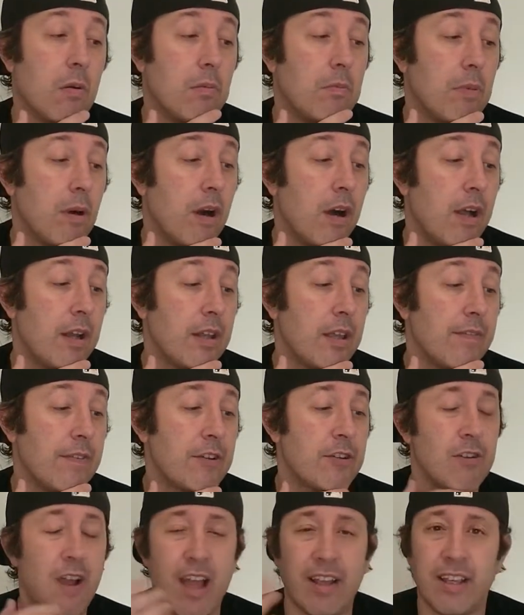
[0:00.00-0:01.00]
but if you're
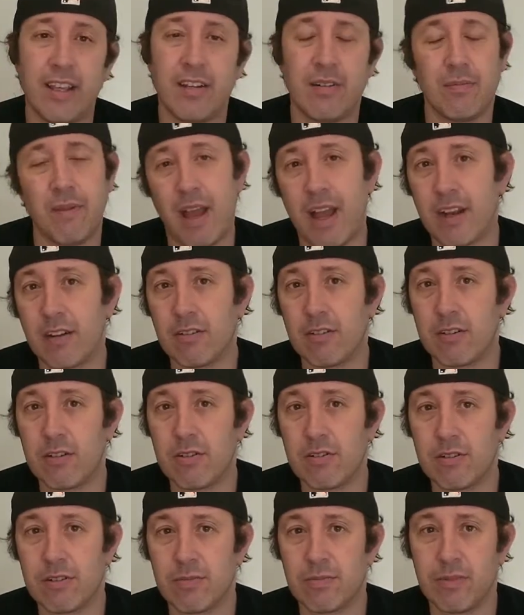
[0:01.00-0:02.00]
tracking your
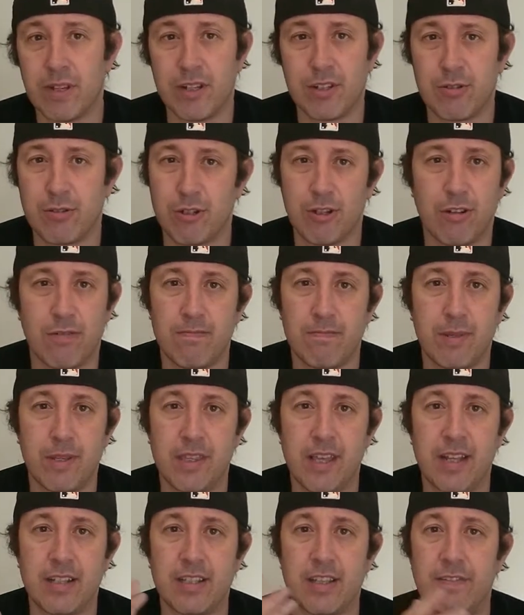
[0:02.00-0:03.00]
macros, it shouldn't be
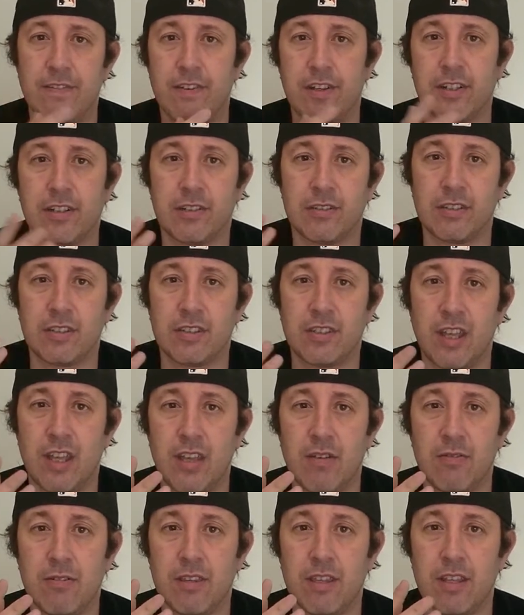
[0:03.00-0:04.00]
that difficult to
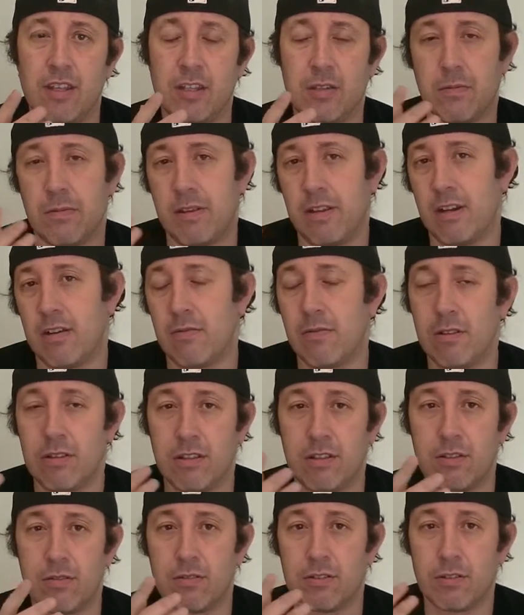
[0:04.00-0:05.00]
stay within, whether
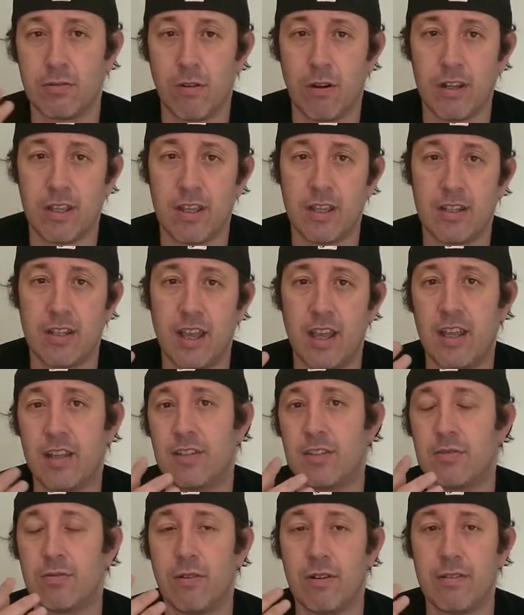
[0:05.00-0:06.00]
you're doing 20 a day,
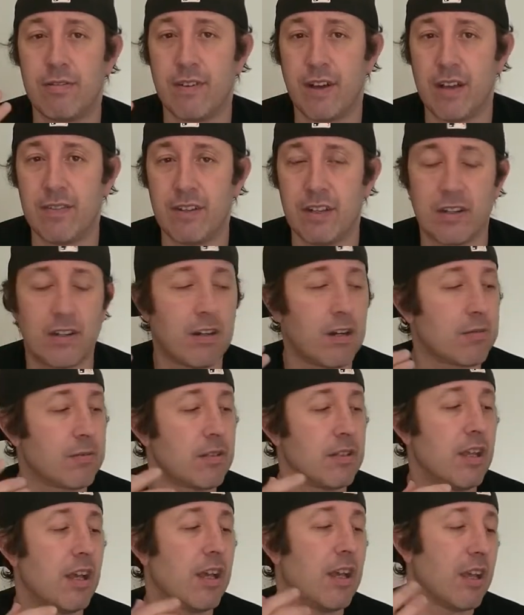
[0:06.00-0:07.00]
25 net carbs
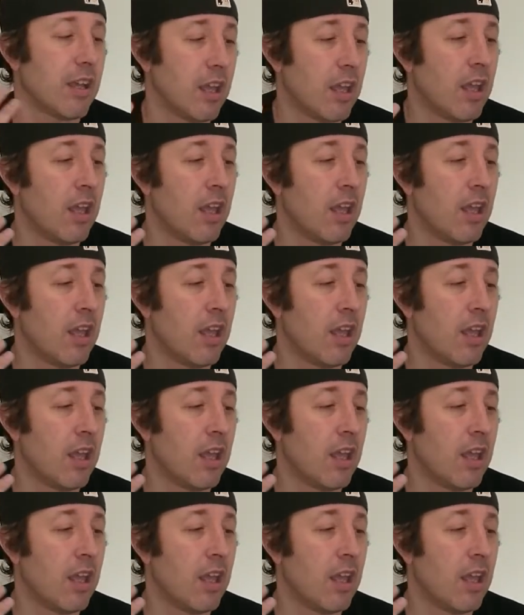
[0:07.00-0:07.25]
a day.